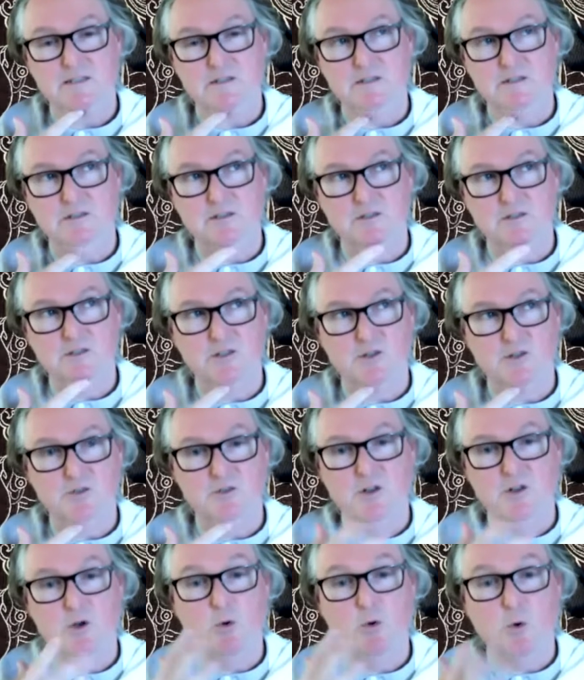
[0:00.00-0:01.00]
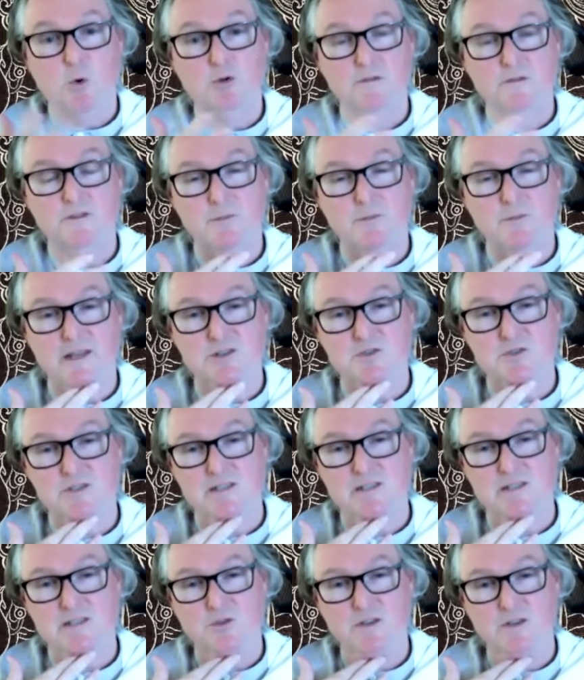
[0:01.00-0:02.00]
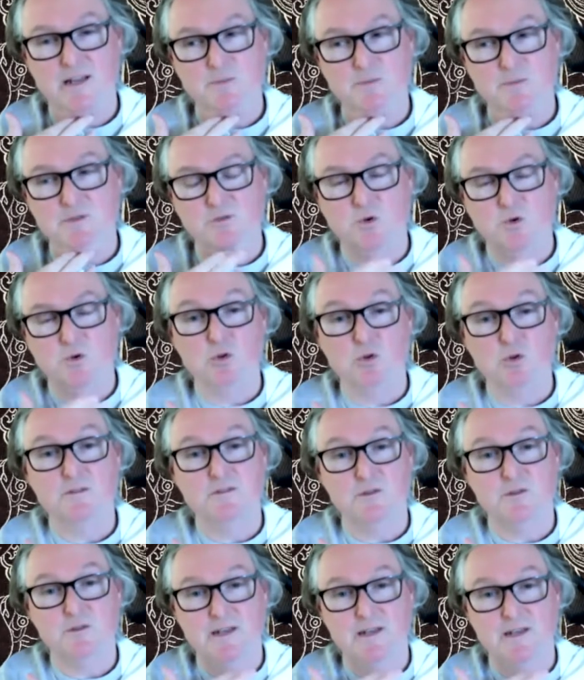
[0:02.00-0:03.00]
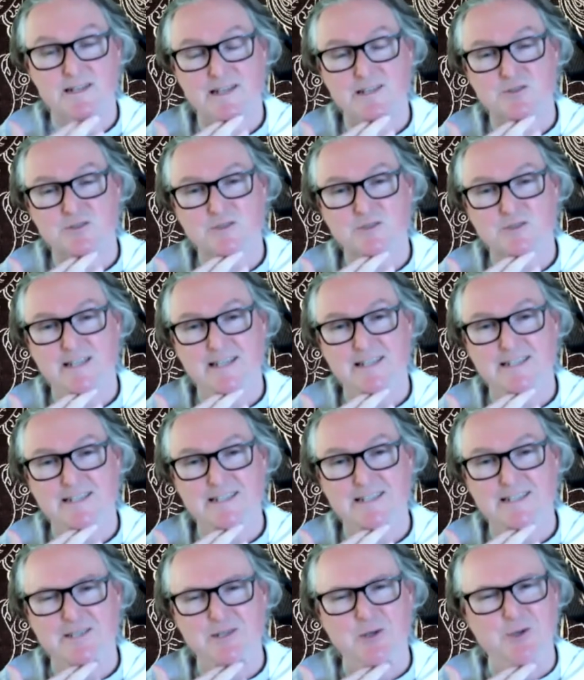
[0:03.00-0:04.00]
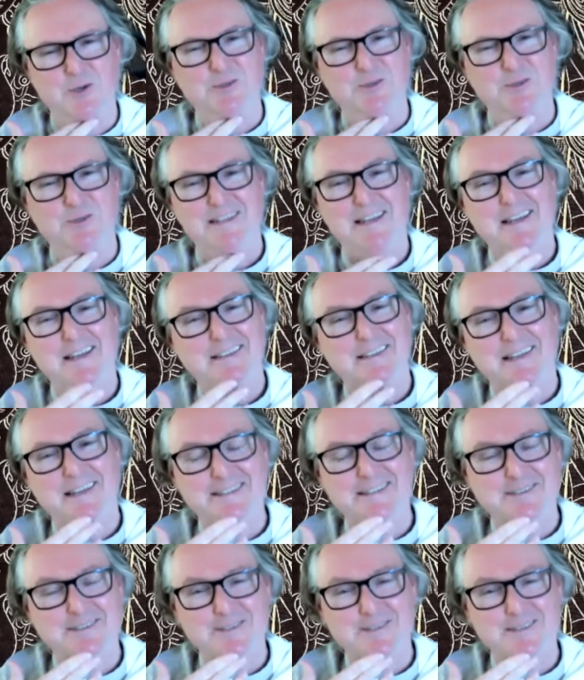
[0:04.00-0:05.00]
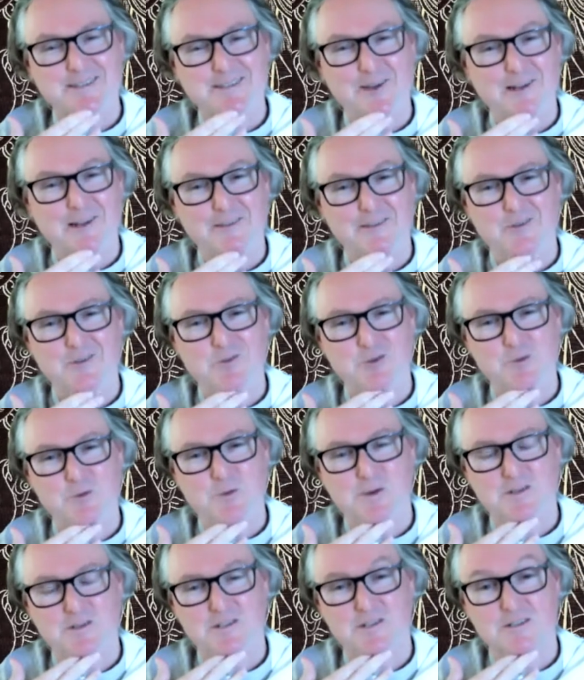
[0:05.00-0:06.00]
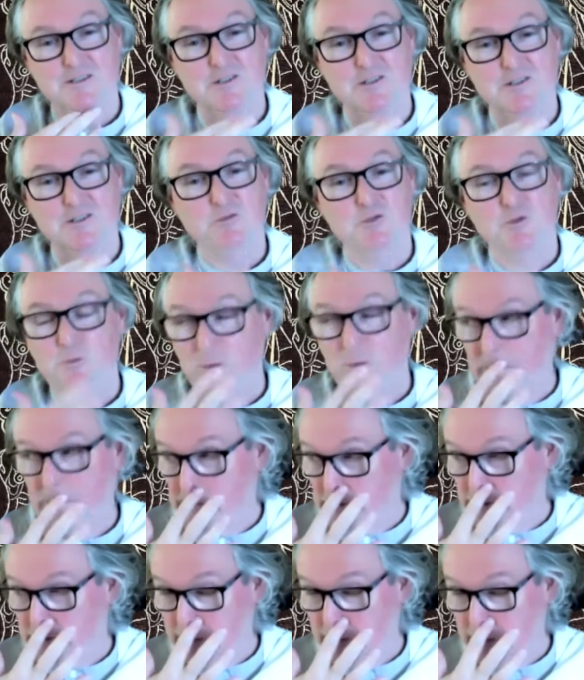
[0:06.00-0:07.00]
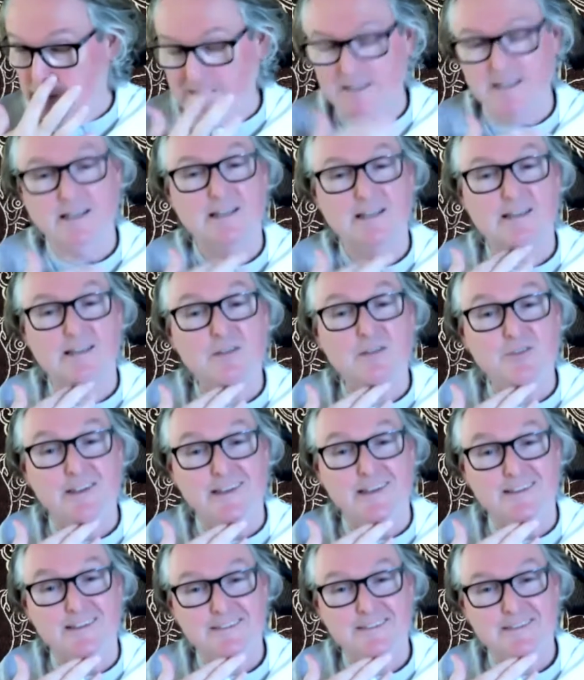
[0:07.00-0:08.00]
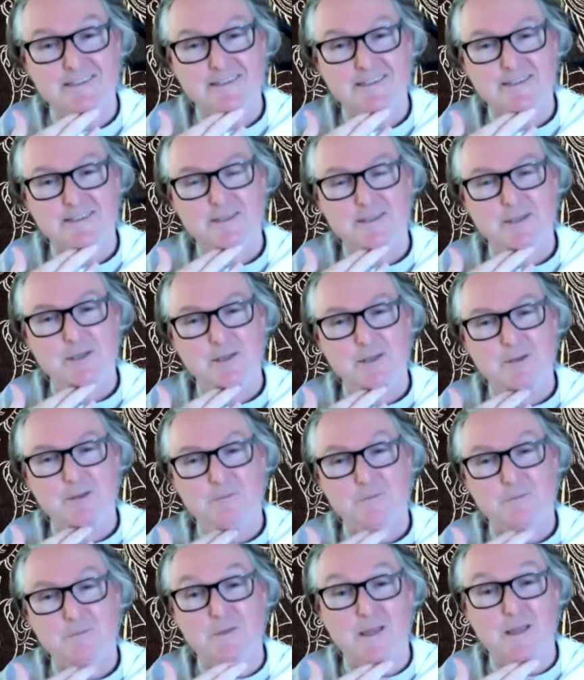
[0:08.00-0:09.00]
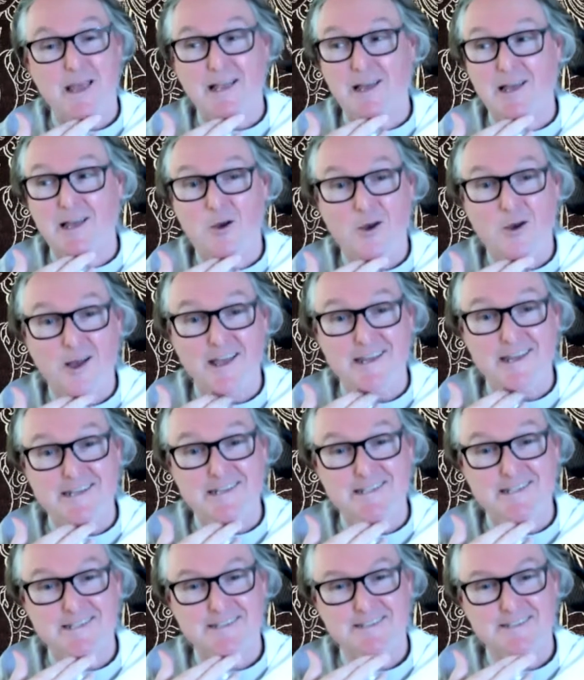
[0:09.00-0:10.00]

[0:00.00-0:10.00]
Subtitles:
you know all of the mantras, know the names of all of the meditational deities. You know, that's not the sign of a true practitioner. The sign of a true practitioner is that they're loving, that they're kind,